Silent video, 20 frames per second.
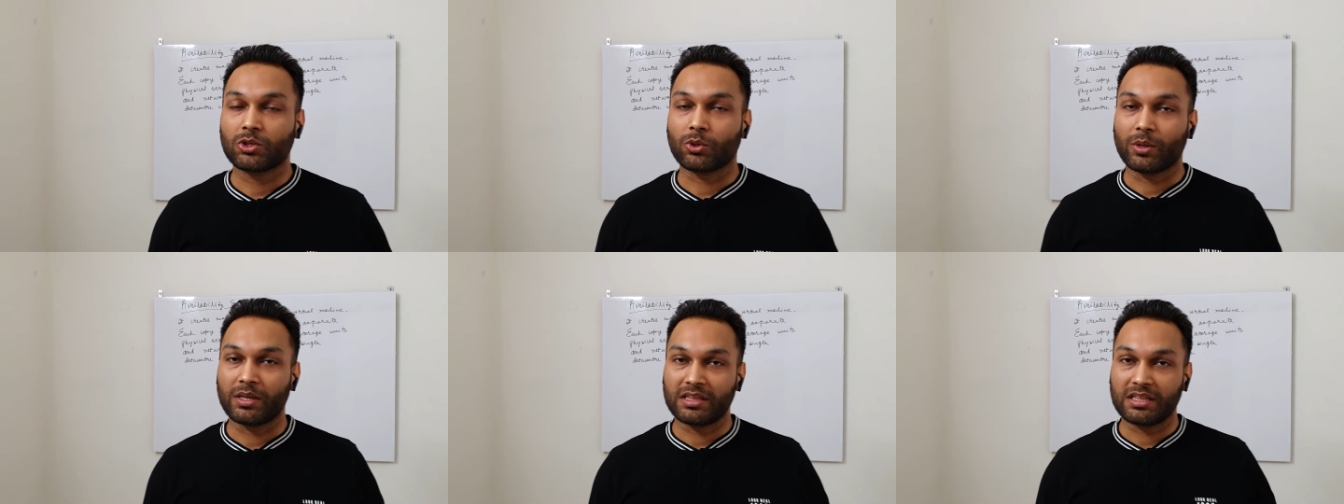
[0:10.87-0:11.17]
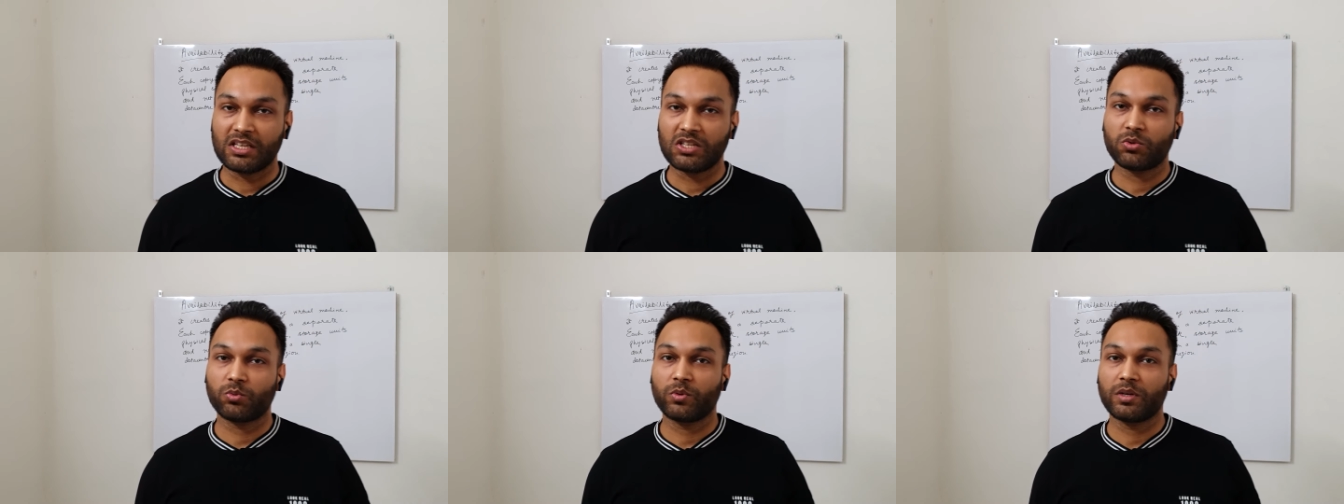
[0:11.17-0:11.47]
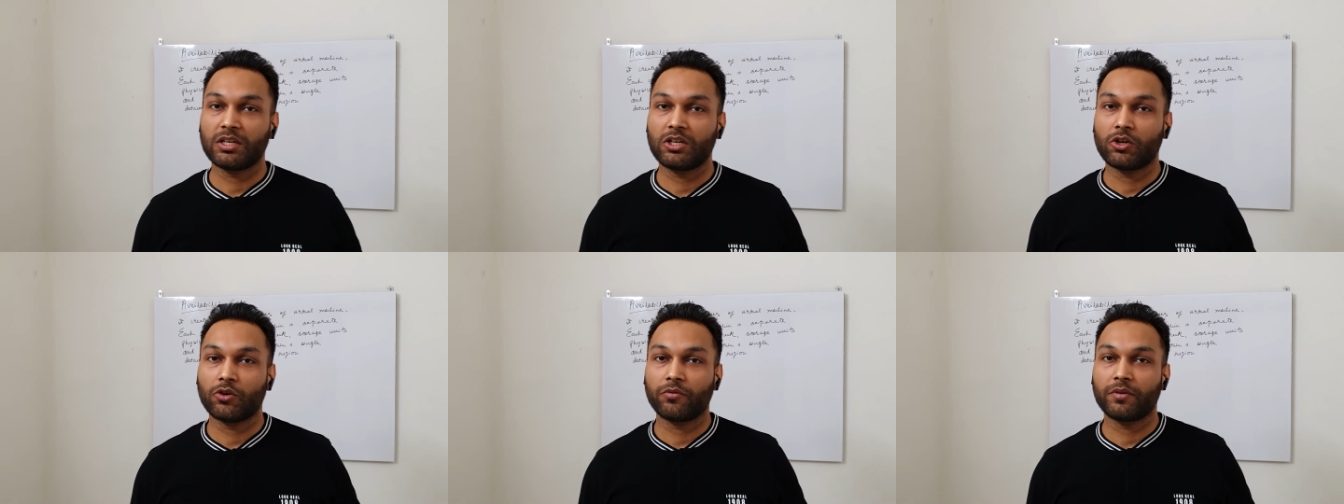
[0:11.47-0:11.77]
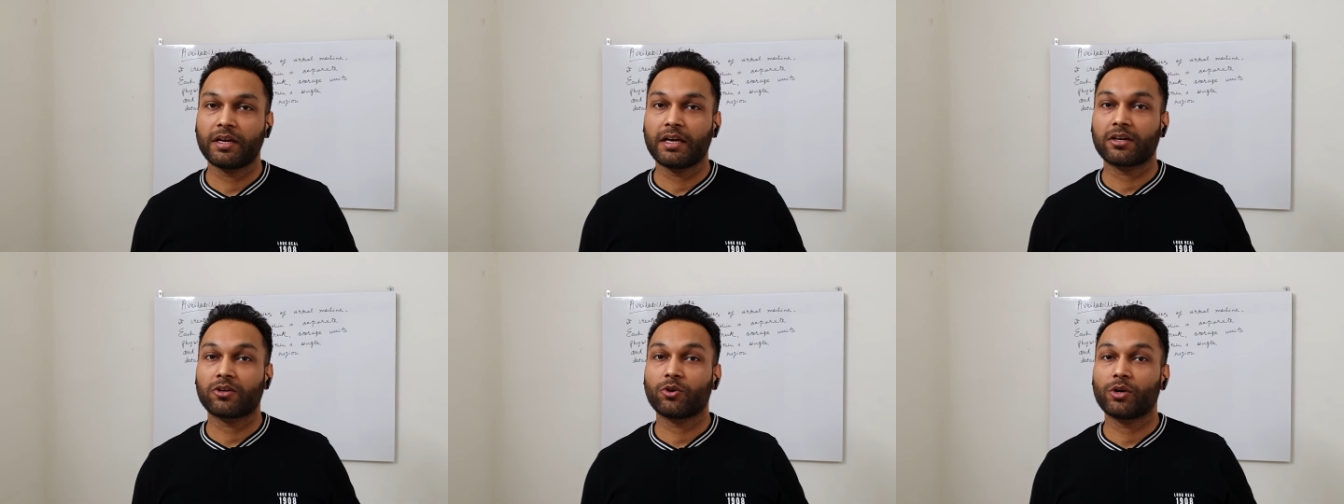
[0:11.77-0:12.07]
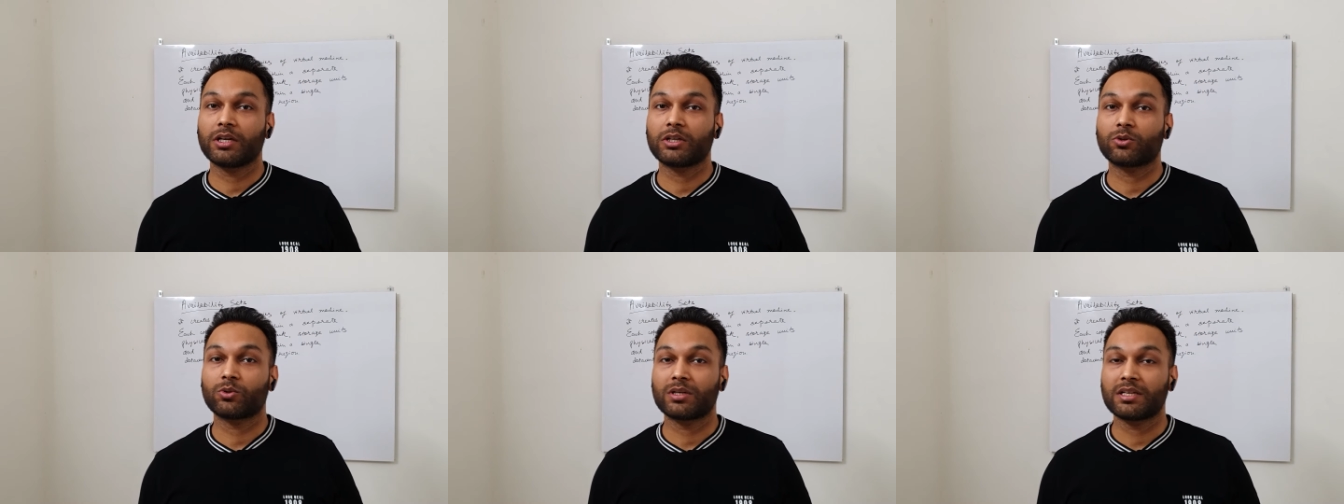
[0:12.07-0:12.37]
So in this video, we are
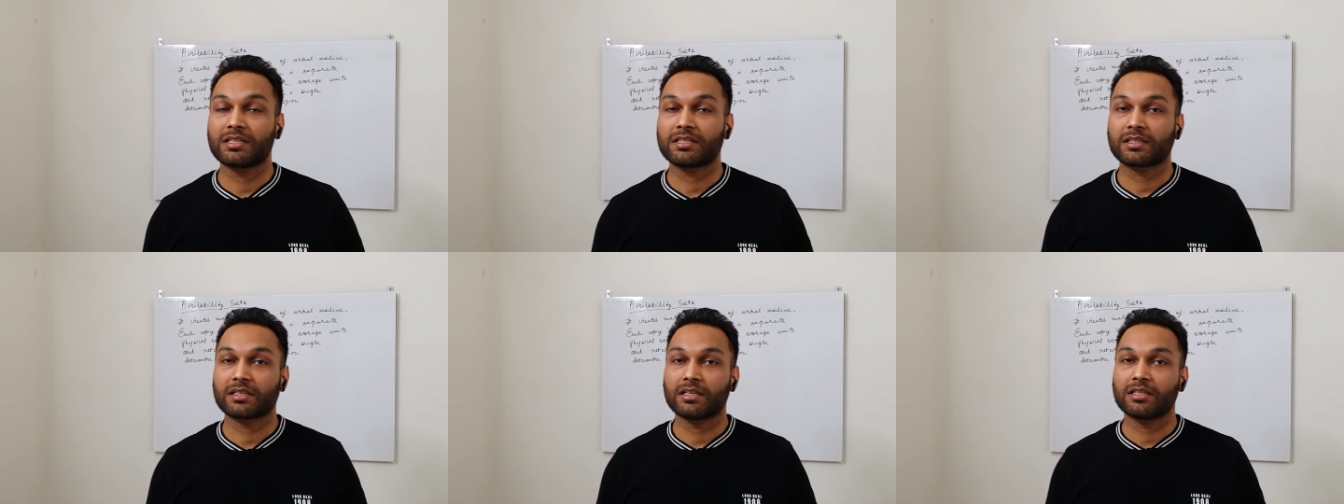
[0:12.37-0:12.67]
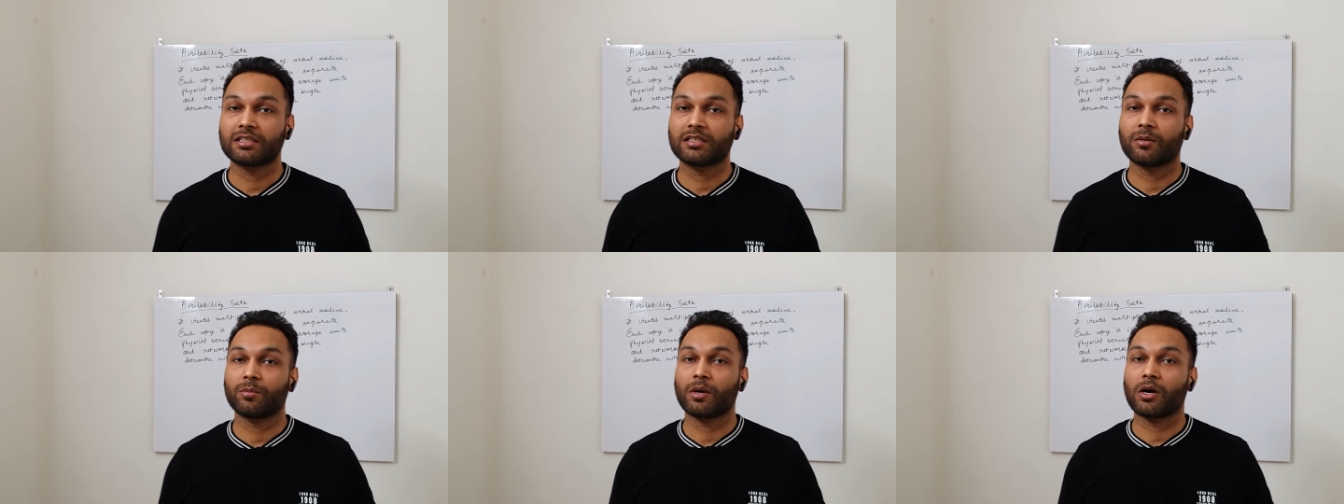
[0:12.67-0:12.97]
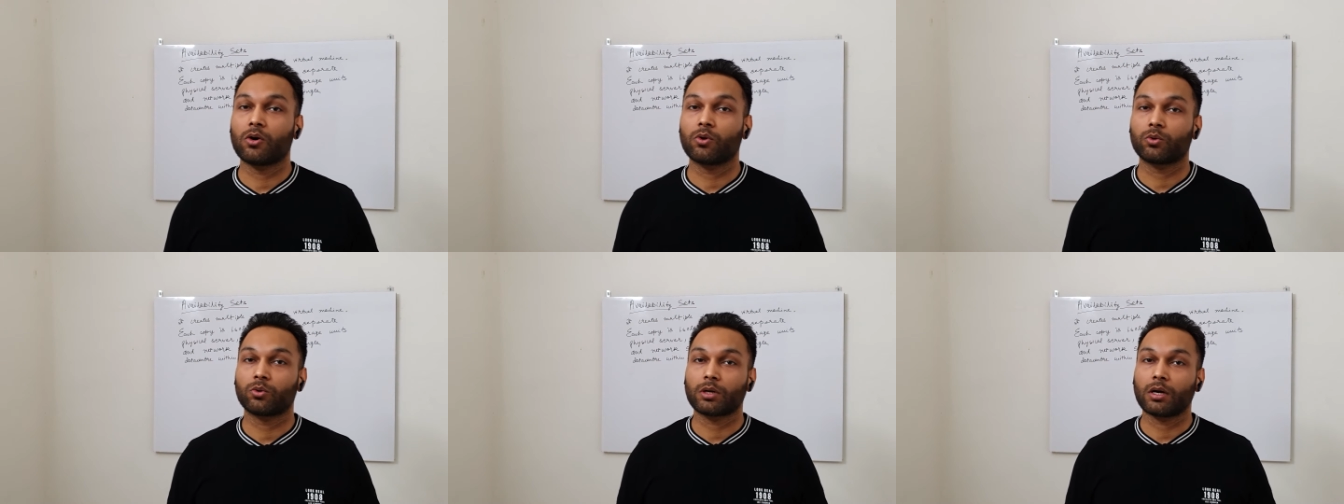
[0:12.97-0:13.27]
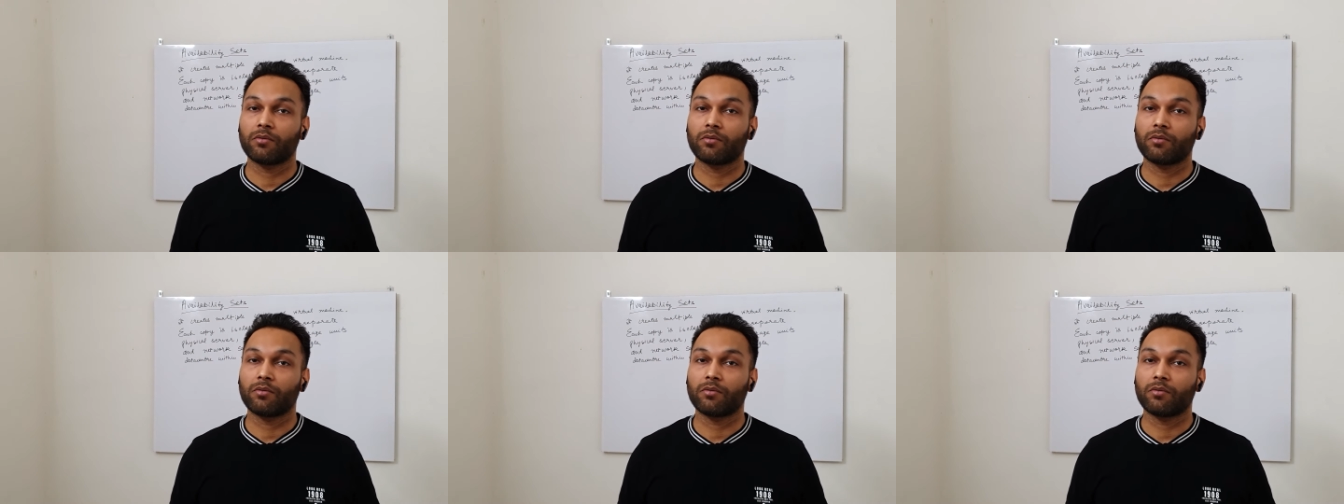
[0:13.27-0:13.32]
going to discuss about